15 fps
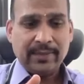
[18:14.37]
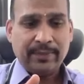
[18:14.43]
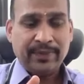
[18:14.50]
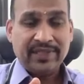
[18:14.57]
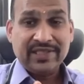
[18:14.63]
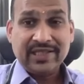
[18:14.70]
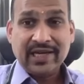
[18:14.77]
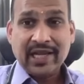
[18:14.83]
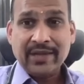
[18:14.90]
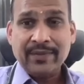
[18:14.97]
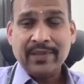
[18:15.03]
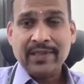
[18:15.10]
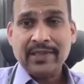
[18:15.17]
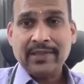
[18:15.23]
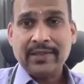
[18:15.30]

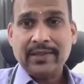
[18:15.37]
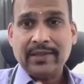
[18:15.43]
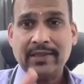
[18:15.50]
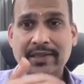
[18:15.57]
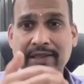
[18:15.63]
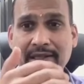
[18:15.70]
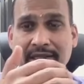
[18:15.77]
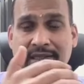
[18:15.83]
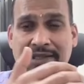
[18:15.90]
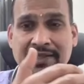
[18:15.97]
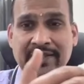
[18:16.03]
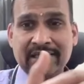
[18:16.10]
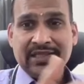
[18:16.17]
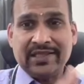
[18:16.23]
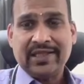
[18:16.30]
prescribing
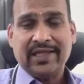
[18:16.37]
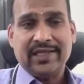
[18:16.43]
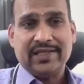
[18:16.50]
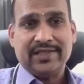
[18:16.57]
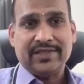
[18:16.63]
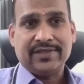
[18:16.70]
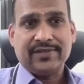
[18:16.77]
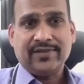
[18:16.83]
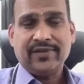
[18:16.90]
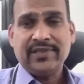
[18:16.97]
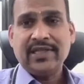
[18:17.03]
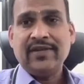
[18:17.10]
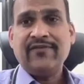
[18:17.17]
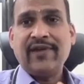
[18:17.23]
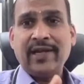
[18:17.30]
this test,
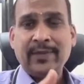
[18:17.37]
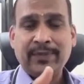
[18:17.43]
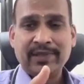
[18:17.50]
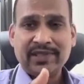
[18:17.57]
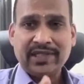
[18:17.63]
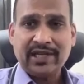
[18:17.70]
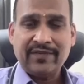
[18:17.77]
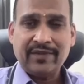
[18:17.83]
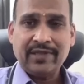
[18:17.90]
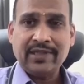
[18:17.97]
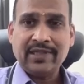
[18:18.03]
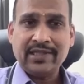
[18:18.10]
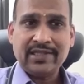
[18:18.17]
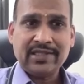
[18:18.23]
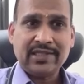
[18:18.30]
yeah, while
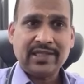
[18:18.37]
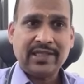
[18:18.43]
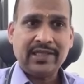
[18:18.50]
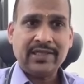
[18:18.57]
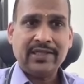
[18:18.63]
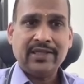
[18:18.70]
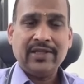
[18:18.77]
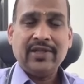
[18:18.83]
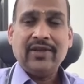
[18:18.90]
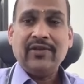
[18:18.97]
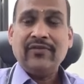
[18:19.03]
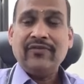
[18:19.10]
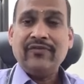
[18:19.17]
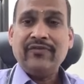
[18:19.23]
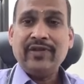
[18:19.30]
prescribing this test,
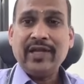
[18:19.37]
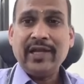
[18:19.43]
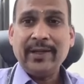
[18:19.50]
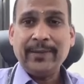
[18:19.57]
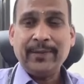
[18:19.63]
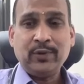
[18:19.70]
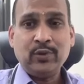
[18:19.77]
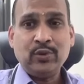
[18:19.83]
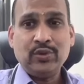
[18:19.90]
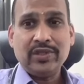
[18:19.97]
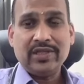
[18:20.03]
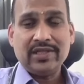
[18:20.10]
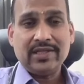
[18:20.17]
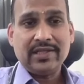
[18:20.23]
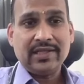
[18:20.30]
we have to
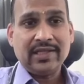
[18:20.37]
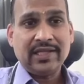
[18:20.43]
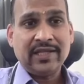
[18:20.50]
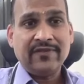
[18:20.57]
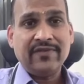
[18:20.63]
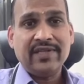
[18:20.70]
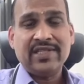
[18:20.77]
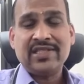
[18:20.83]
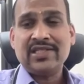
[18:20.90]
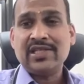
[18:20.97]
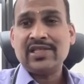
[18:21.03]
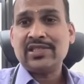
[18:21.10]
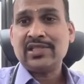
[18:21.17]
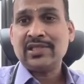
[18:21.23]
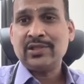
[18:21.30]
give
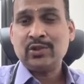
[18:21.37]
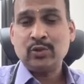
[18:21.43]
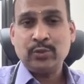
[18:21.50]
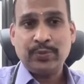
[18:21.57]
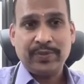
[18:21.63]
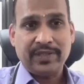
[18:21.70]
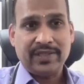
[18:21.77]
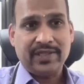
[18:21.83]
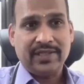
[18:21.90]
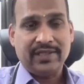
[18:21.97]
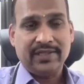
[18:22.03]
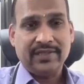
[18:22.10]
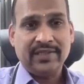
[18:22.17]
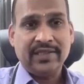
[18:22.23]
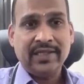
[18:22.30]
instruction to patient
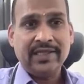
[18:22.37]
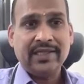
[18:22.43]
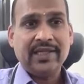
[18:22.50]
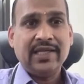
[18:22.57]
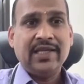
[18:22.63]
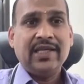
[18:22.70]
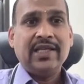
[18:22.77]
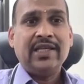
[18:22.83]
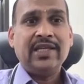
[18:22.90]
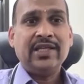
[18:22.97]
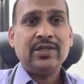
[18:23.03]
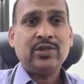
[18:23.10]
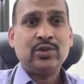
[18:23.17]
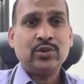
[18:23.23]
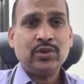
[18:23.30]
that he
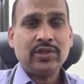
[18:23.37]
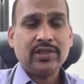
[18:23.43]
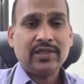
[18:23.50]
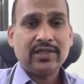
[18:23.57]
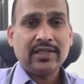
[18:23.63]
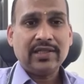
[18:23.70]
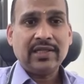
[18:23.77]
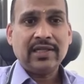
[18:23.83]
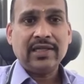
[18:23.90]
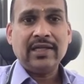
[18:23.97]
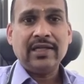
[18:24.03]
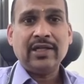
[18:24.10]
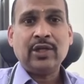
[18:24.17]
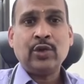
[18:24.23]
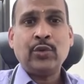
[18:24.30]
should
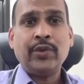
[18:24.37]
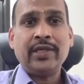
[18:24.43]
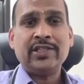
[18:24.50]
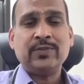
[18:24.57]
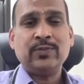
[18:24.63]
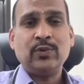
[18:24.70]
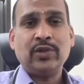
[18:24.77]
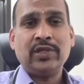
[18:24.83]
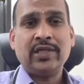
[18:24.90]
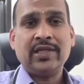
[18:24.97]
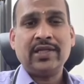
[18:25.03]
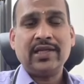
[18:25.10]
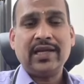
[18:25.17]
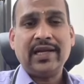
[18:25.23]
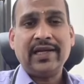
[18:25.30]
quit
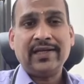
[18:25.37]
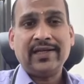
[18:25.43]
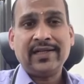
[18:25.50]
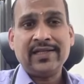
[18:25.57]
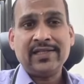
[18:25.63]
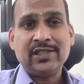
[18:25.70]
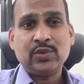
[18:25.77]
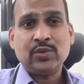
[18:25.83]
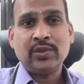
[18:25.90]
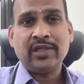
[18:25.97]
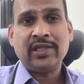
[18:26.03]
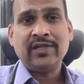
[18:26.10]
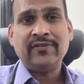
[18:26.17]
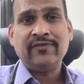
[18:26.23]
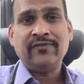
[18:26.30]
smoking at least
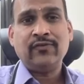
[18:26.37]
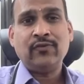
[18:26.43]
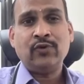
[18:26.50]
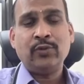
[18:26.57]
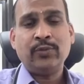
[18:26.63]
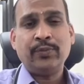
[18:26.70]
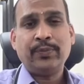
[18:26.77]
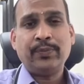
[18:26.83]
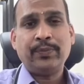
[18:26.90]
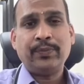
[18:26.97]
24